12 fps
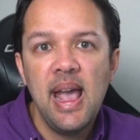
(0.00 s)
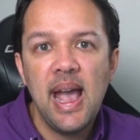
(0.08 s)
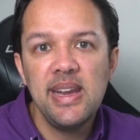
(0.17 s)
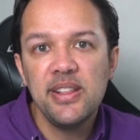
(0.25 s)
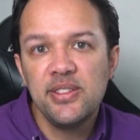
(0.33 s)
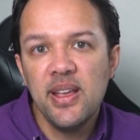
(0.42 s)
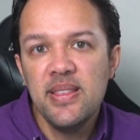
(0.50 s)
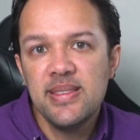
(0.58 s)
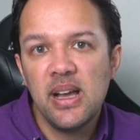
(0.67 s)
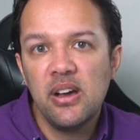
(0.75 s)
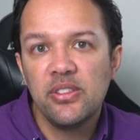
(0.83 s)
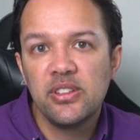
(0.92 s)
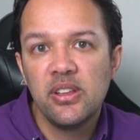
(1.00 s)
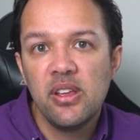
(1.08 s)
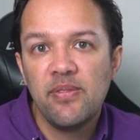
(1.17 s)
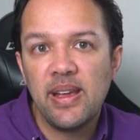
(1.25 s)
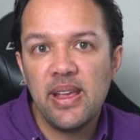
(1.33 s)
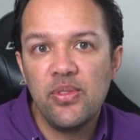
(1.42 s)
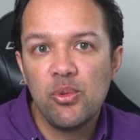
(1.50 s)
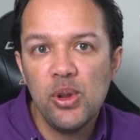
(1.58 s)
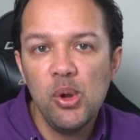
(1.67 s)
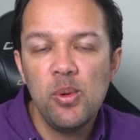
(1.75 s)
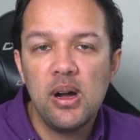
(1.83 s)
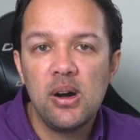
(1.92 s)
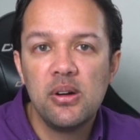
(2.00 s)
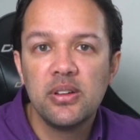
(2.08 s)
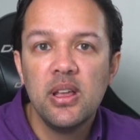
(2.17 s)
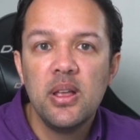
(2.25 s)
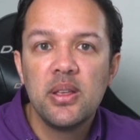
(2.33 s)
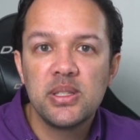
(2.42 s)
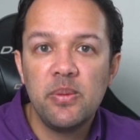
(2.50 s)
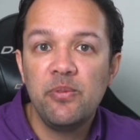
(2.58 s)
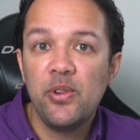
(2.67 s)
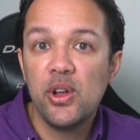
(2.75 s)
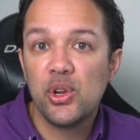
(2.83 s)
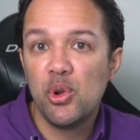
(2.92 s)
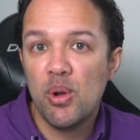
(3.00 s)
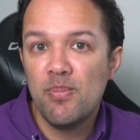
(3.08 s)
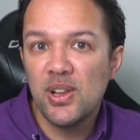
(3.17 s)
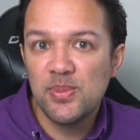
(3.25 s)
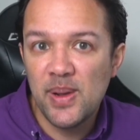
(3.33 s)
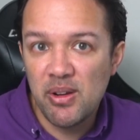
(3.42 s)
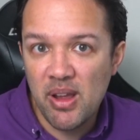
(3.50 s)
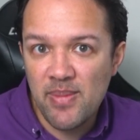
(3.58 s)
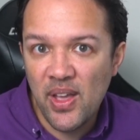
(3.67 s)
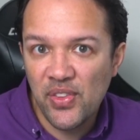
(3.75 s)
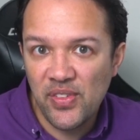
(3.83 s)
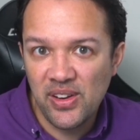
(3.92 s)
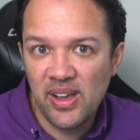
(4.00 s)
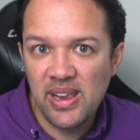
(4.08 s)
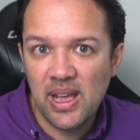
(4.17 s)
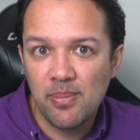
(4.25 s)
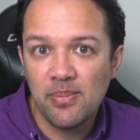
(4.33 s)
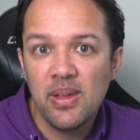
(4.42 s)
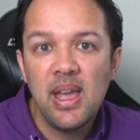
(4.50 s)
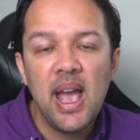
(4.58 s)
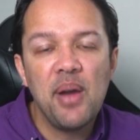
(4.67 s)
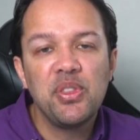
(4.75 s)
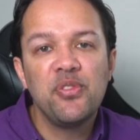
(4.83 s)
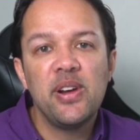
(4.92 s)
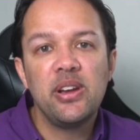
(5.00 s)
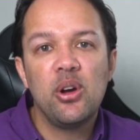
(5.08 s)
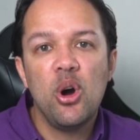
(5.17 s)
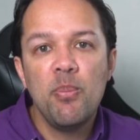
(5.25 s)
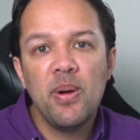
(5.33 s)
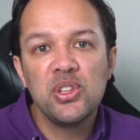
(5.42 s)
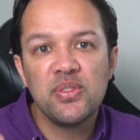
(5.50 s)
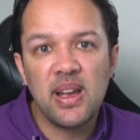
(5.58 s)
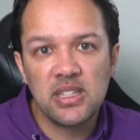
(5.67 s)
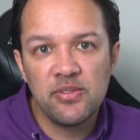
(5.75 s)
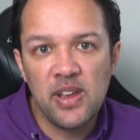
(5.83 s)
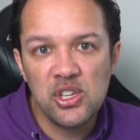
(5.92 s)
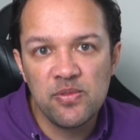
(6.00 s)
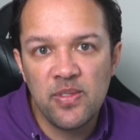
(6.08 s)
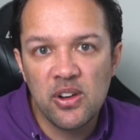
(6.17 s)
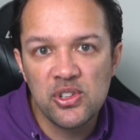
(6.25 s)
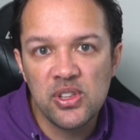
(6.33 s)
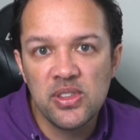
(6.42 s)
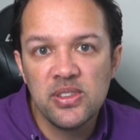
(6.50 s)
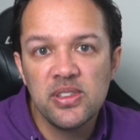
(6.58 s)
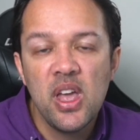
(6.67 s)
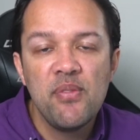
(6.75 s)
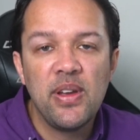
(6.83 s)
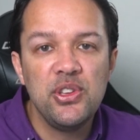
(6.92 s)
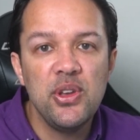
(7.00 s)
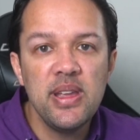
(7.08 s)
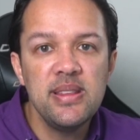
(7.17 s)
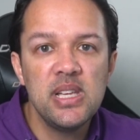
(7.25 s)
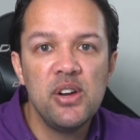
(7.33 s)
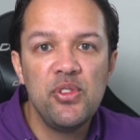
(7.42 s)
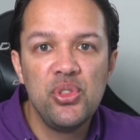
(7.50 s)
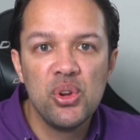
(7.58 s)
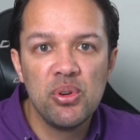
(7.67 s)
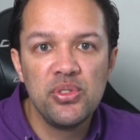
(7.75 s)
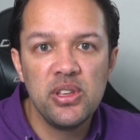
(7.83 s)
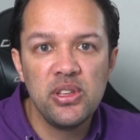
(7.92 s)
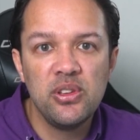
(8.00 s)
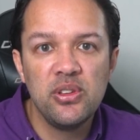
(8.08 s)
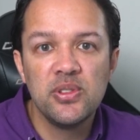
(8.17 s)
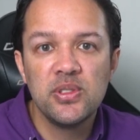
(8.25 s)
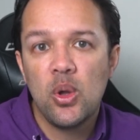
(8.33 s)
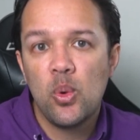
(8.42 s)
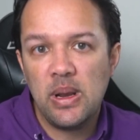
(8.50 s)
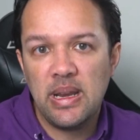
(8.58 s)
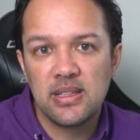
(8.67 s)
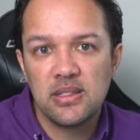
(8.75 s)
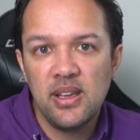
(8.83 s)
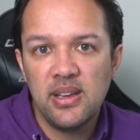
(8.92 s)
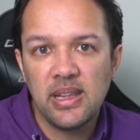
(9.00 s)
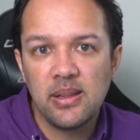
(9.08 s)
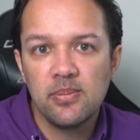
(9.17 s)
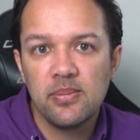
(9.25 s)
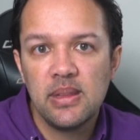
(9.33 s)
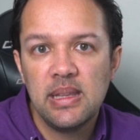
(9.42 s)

And it turns out but in the real world, some folk who are much better at maths than I am have defined a whole bunch of activation functions that you can tell the neuron to use when it's learning.